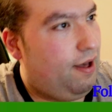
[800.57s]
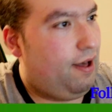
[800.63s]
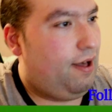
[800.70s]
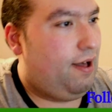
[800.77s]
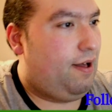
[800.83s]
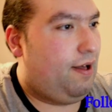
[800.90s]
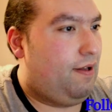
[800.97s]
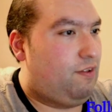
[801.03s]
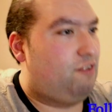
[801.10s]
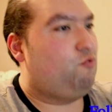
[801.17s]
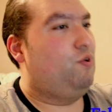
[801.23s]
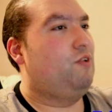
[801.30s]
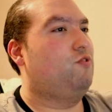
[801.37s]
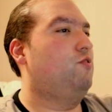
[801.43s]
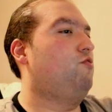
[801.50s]
This one
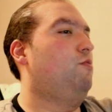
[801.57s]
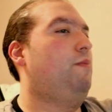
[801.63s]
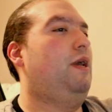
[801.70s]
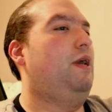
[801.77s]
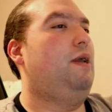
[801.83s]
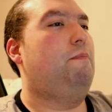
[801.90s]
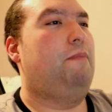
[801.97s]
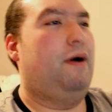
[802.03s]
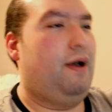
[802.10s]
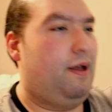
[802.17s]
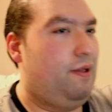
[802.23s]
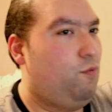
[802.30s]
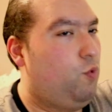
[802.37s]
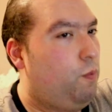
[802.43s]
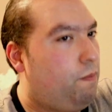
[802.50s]
is also made, but
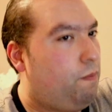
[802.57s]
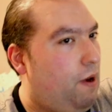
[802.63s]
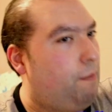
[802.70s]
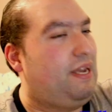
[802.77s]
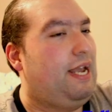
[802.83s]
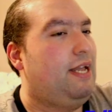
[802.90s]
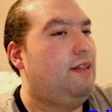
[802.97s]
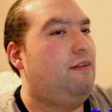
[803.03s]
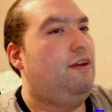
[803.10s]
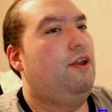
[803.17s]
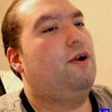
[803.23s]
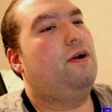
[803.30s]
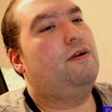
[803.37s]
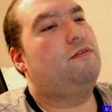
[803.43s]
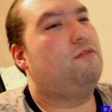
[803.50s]
we'll probably end
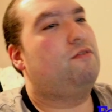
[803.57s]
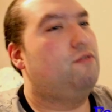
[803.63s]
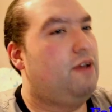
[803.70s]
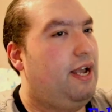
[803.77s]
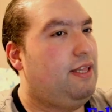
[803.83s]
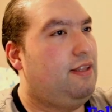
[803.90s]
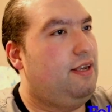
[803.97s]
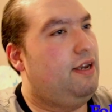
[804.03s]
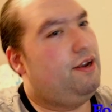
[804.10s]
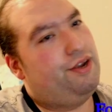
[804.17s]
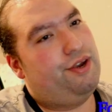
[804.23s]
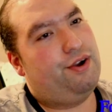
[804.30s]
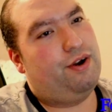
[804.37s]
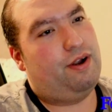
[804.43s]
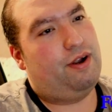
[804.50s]
here. So the idea
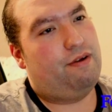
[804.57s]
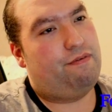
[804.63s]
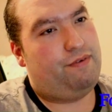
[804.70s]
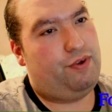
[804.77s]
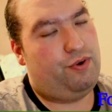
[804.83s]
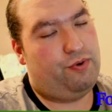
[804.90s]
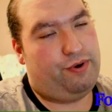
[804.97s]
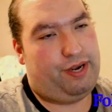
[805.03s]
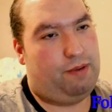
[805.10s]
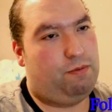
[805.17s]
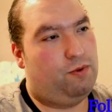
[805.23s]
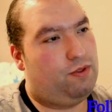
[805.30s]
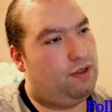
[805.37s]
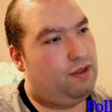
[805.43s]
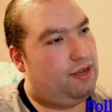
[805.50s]
here, if you're able
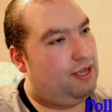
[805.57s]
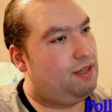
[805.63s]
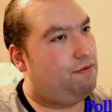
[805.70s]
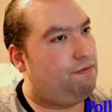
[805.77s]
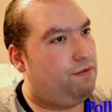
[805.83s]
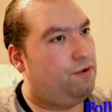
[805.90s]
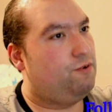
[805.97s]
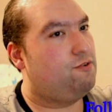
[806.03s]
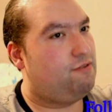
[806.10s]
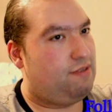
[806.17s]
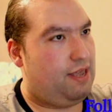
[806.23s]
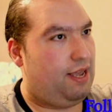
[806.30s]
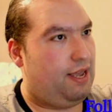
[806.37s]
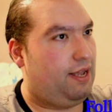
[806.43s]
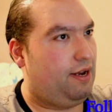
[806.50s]
to get the first
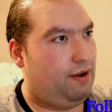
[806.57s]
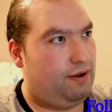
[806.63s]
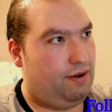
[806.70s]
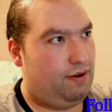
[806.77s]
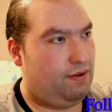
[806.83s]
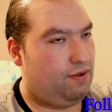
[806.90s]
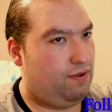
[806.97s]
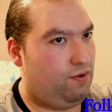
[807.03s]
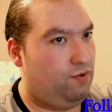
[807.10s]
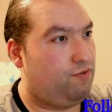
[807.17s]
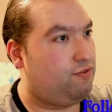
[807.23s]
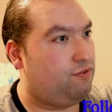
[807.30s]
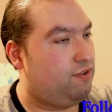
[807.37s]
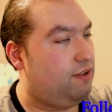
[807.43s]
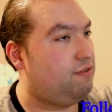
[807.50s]
10
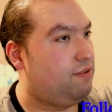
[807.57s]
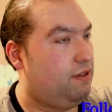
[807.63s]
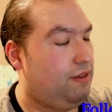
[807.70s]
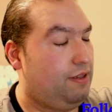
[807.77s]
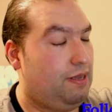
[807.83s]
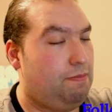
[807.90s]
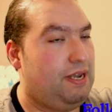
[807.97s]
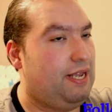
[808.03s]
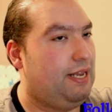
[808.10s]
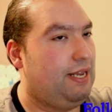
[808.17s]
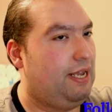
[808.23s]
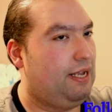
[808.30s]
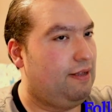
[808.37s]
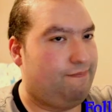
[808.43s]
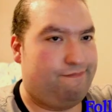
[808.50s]
consistently,
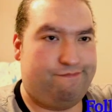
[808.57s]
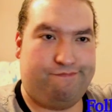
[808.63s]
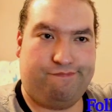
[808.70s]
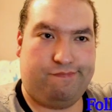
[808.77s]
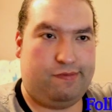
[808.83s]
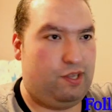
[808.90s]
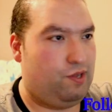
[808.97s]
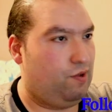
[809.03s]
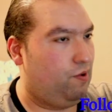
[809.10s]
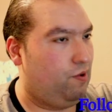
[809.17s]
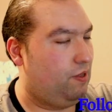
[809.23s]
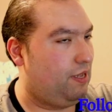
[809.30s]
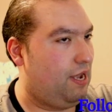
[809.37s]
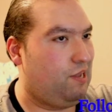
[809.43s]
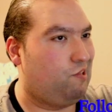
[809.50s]
meaning, at
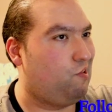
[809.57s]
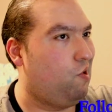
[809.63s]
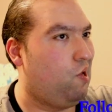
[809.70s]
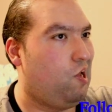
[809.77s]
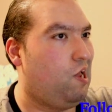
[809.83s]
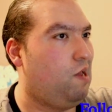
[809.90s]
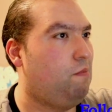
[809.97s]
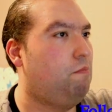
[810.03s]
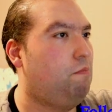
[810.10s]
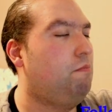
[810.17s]
any time